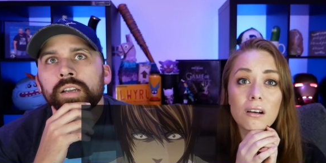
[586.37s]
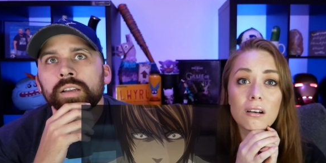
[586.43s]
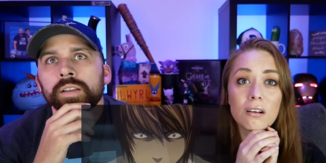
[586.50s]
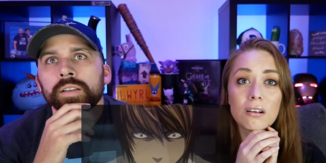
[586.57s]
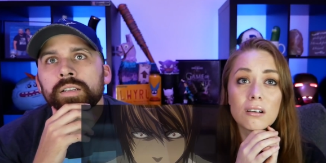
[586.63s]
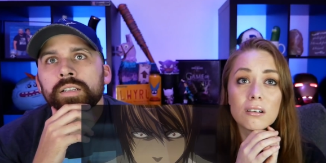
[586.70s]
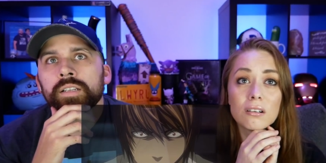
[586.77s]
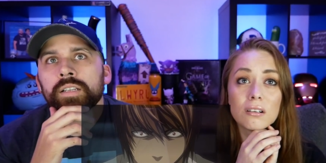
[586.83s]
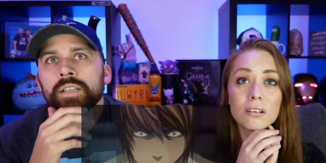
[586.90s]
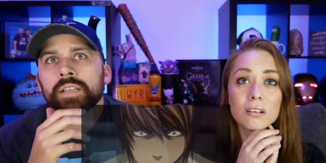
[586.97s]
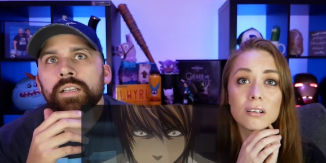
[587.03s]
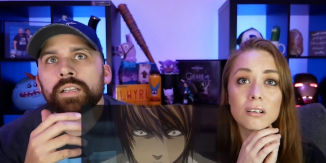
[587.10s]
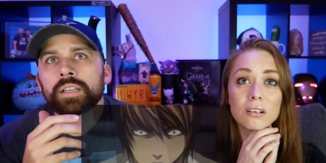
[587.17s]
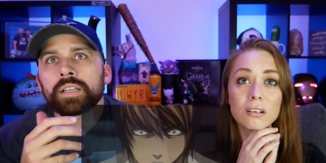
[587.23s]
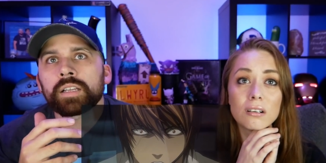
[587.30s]

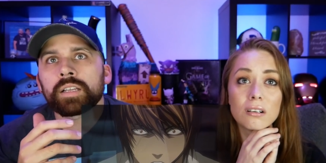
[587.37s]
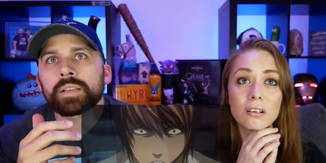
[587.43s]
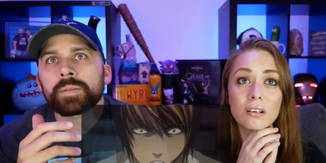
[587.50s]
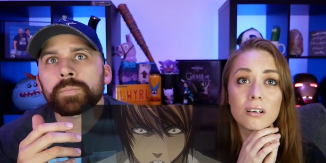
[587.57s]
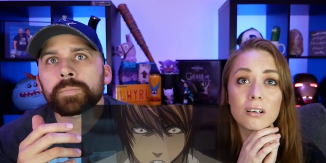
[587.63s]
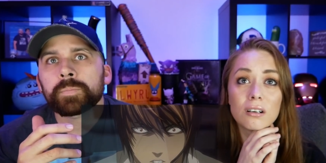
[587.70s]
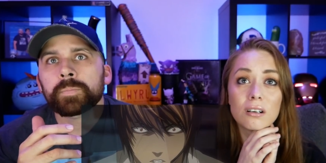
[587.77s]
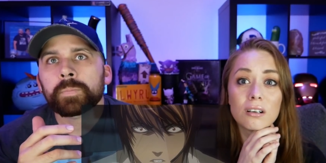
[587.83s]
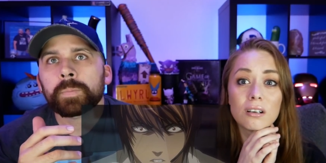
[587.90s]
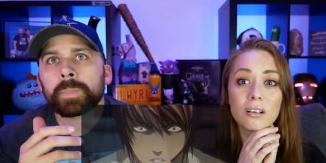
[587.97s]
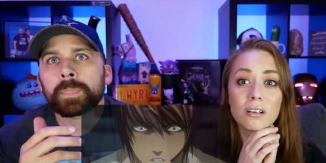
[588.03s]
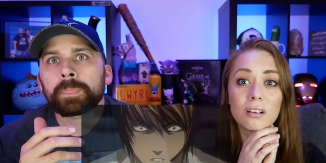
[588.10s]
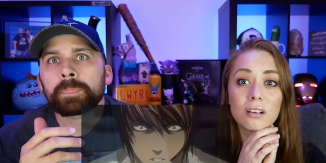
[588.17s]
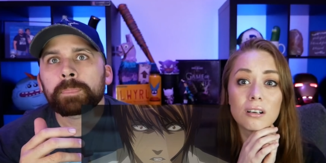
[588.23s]
Nothing is said.